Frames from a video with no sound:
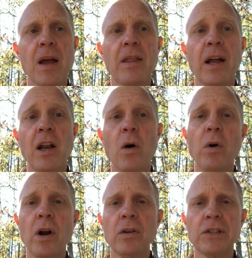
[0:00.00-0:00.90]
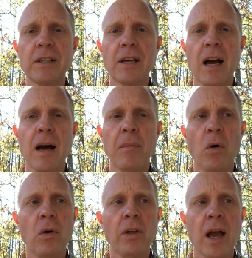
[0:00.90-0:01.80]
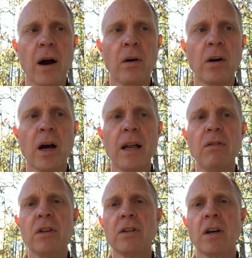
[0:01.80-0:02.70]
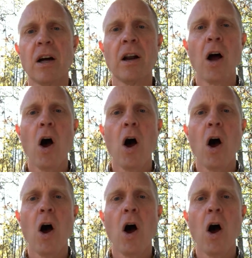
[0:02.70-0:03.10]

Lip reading: that no one knows the time or the hour, not even the Son,